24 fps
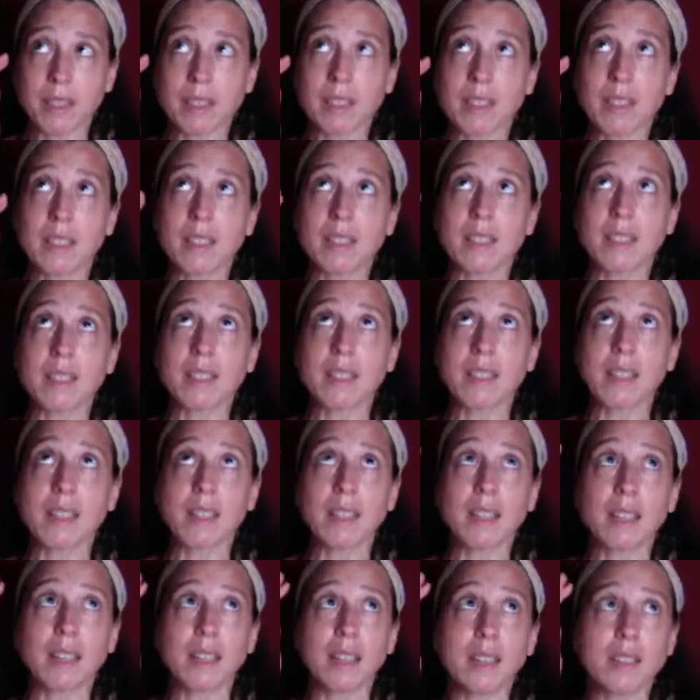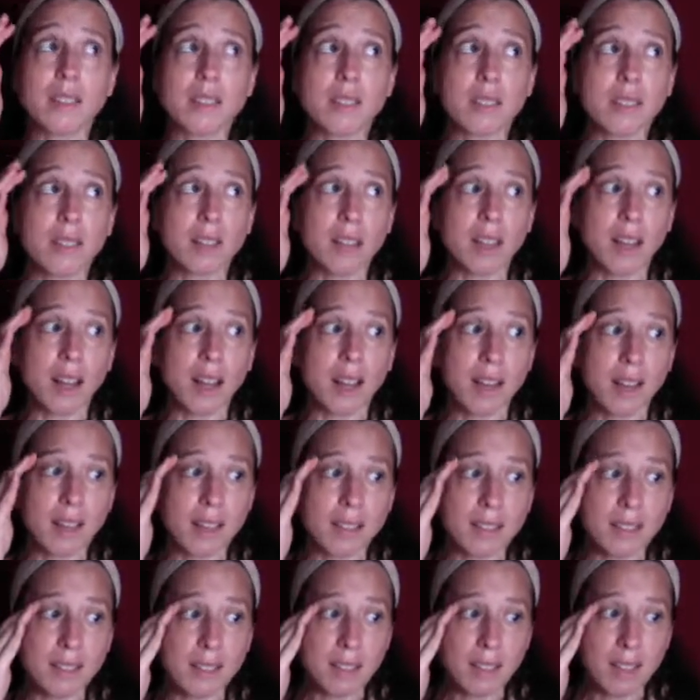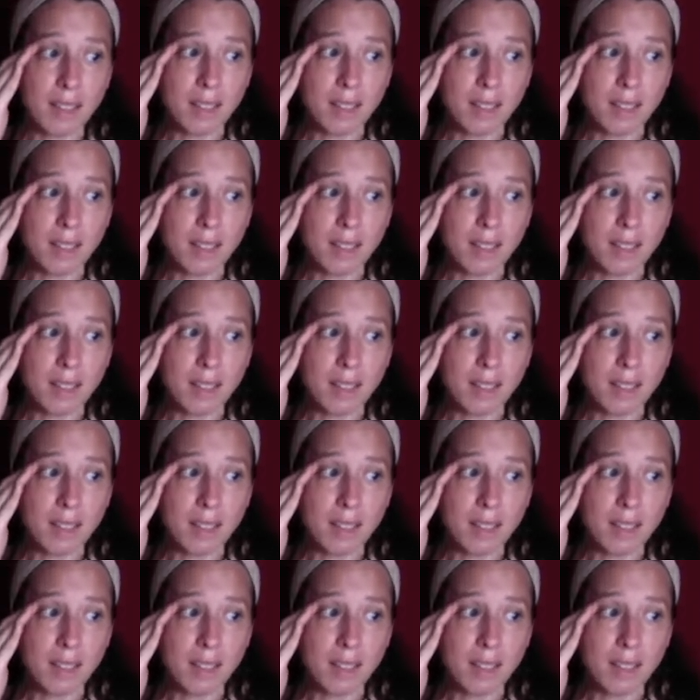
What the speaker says: It's like sitting next to your eyes